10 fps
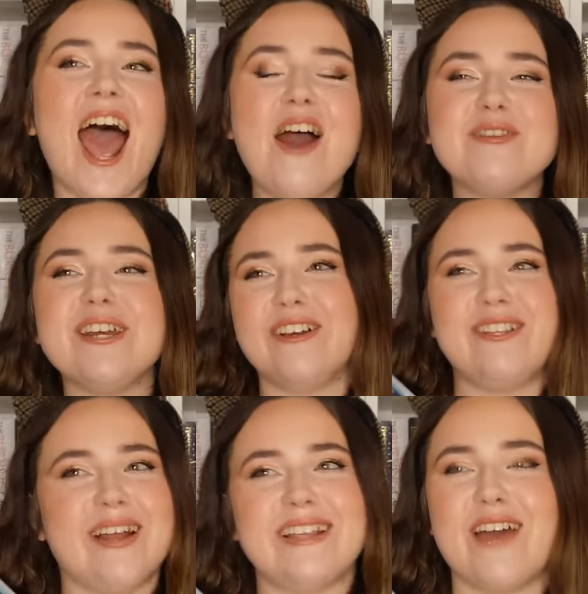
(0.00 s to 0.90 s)
Every
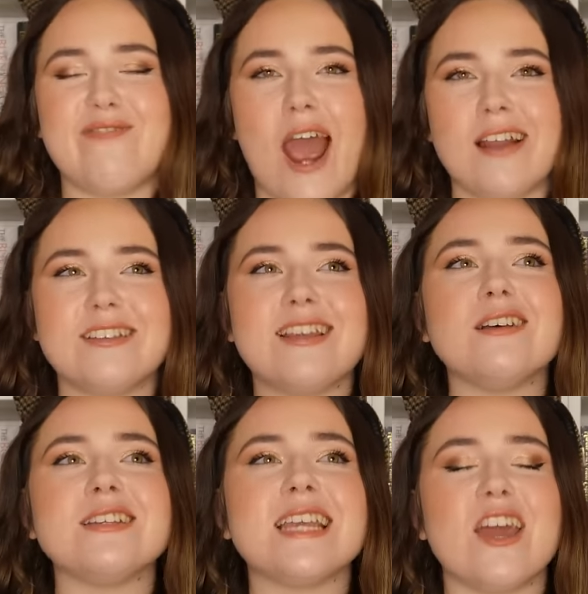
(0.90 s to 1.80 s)
cozy fantasy I've read
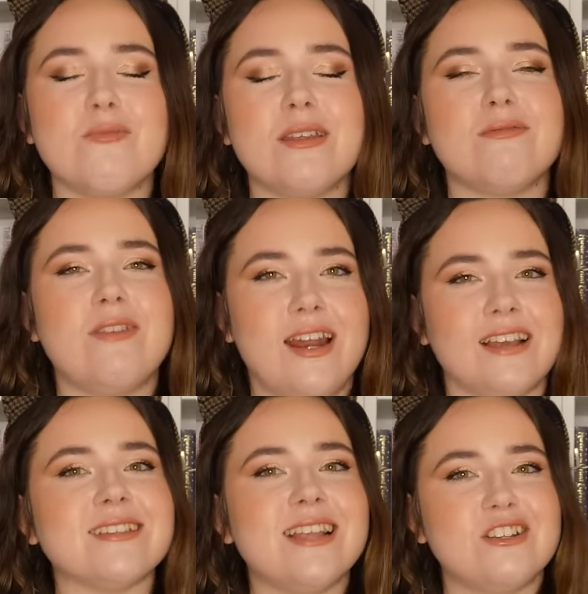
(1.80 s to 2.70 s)
doesn't give me the
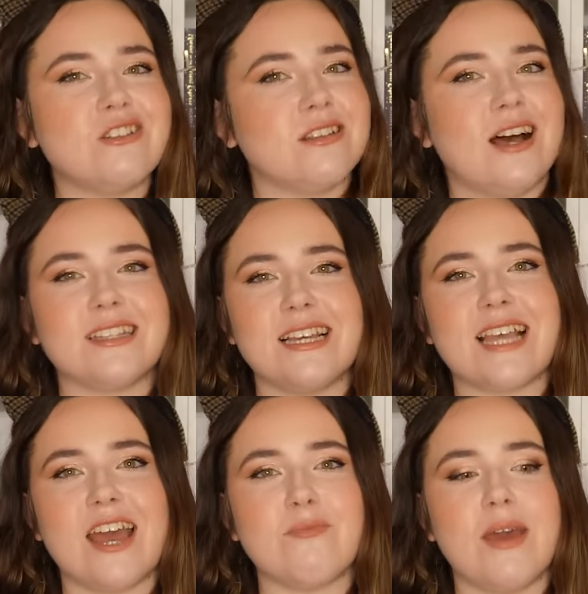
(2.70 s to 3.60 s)
feelings that Legends and Lattes
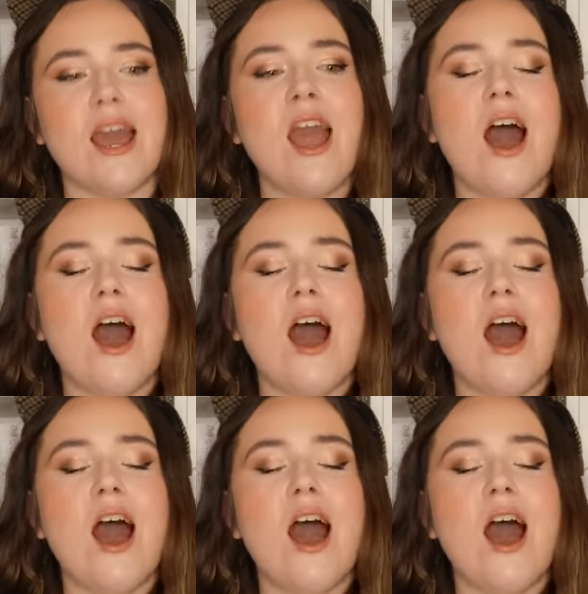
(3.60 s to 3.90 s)
gave me.